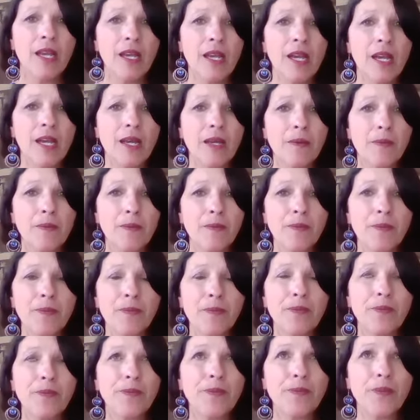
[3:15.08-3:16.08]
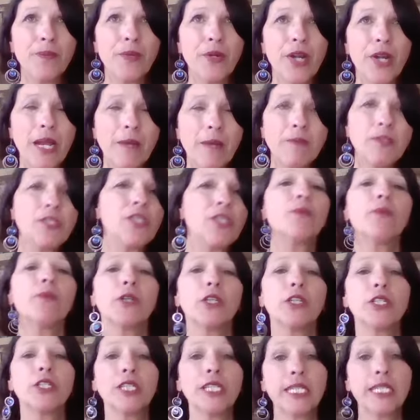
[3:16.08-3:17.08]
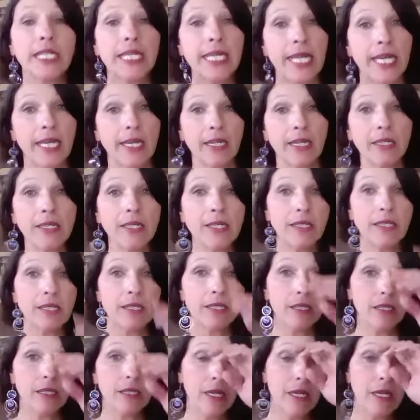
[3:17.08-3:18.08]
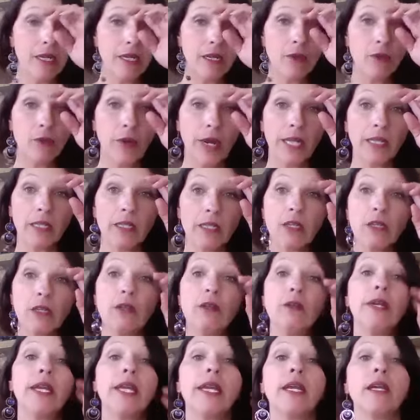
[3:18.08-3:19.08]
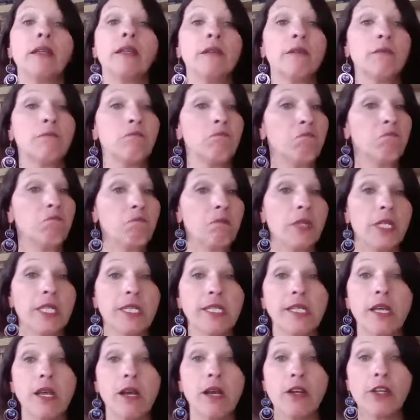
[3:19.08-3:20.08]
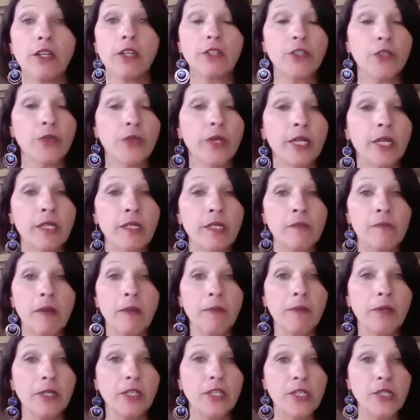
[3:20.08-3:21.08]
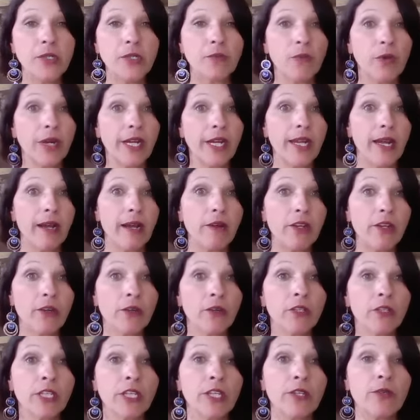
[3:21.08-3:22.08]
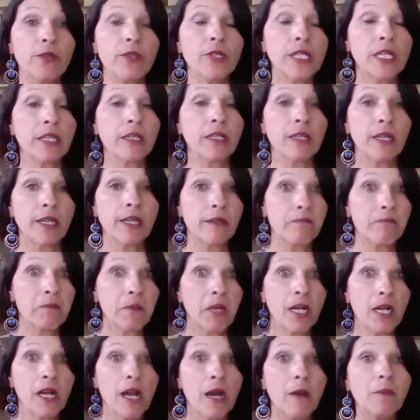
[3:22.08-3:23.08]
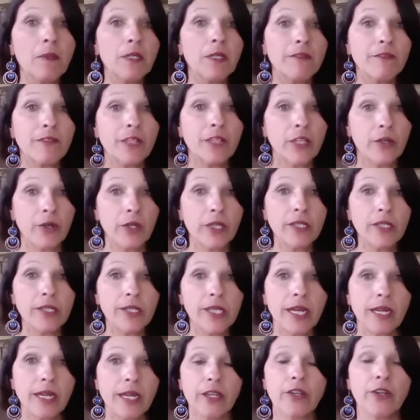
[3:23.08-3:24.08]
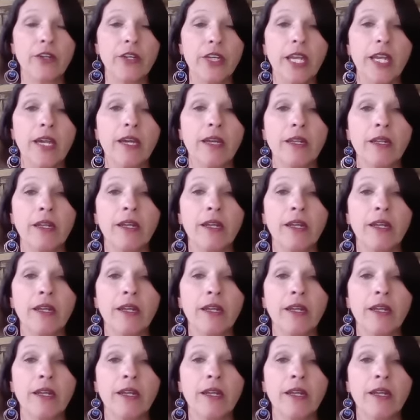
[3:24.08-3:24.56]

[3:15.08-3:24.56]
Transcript: Um, perhaps you purchased a kit uh, a while ago, and let's say all you're doing is maybe just right now you're only using like a couple of the oils out of your kit,